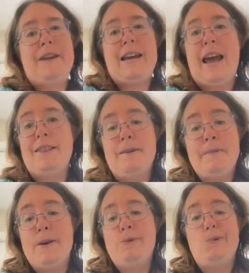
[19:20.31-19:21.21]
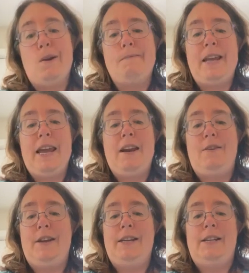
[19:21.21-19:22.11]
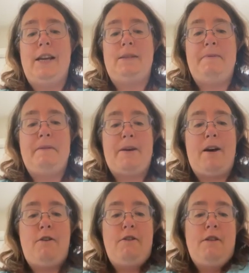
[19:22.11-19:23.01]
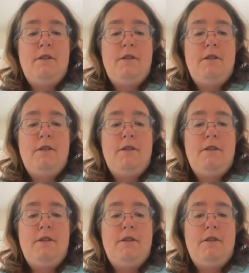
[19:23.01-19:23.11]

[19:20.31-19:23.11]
I mean, at the most, normally it only takes me about